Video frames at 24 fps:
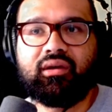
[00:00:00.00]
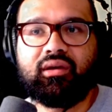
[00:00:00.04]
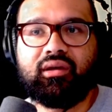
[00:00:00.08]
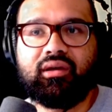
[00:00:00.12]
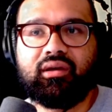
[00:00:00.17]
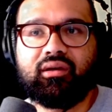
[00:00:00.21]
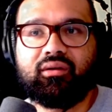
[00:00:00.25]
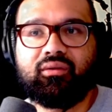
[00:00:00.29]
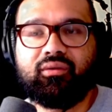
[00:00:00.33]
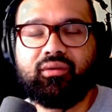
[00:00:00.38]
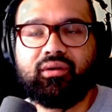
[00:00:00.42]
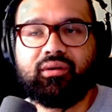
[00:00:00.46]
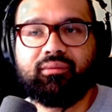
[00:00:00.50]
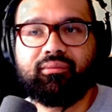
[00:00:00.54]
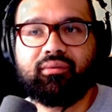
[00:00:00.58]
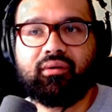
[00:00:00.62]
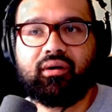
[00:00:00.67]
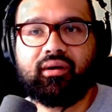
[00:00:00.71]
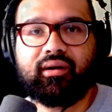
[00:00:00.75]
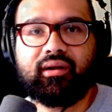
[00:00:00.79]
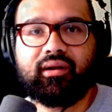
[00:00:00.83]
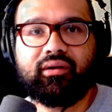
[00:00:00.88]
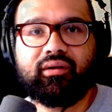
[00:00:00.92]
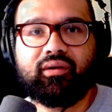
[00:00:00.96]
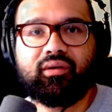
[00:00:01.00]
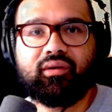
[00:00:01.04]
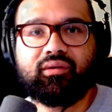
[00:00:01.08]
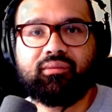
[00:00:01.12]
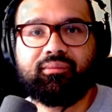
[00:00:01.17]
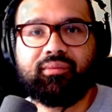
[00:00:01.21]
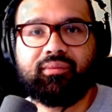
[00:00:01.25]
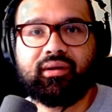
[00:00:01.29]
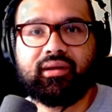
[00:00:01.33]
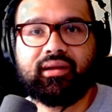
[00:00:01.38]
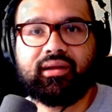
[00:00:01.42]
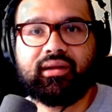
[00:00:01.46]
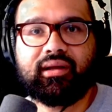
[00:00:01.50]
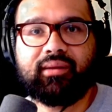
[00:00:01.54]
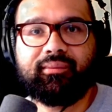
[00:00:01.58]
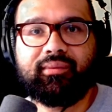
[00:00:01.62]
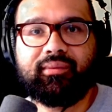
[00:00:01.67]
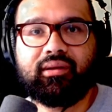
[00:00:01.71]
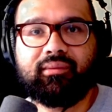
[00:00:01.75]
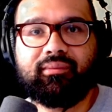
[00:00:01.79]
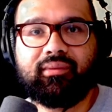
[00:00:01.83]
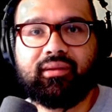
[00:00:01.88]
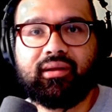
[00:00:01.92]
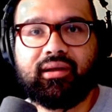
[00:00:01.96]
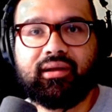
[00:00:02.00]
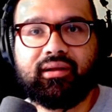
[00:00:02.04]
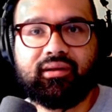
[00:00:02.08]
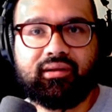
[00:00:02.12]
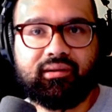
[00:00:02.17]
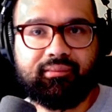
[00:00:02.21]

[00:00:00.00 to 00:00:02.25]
including broad arrows, but cannot be applied